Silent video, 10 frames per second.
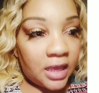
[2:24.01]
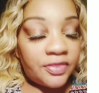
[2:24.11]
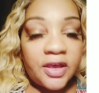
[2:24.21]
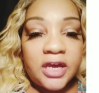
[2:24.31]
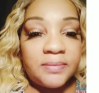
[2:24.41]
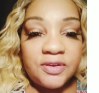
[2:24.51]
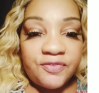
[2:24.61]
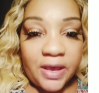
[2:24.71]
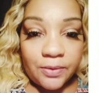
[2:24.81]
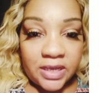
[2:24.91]
they're going to be
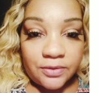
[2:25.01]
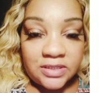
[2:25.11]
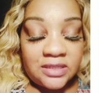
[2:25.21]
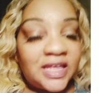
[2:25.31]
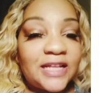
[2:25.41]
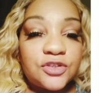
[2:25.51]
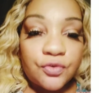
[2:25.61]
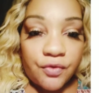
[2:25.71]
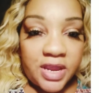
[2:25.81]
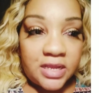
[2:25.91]
found guilty. That's
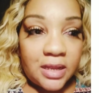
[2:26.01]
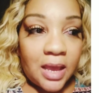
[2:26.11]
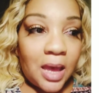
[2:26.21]
great.